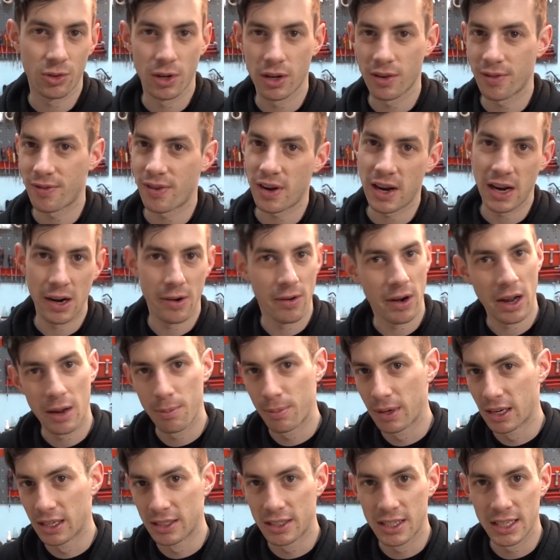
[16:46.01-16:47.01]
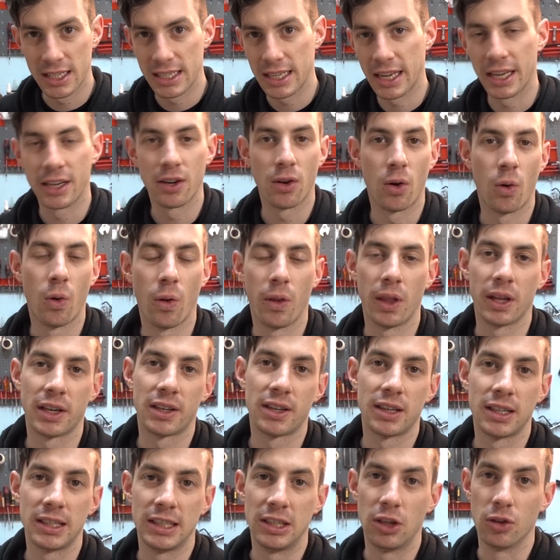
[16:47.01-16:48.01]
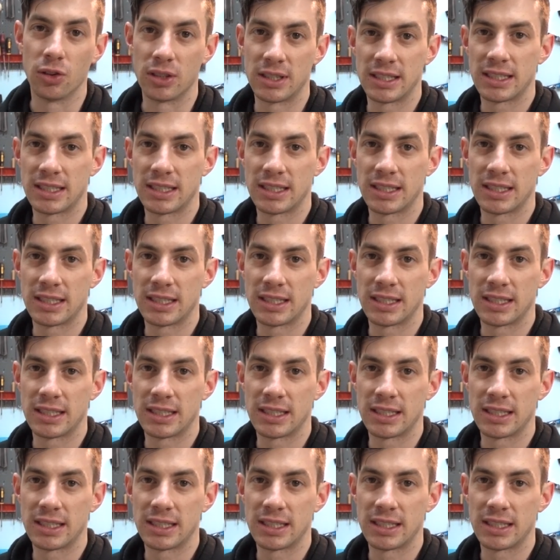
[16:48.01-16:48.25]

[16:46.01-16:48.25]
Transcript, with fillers: rate of fire reliability and all that good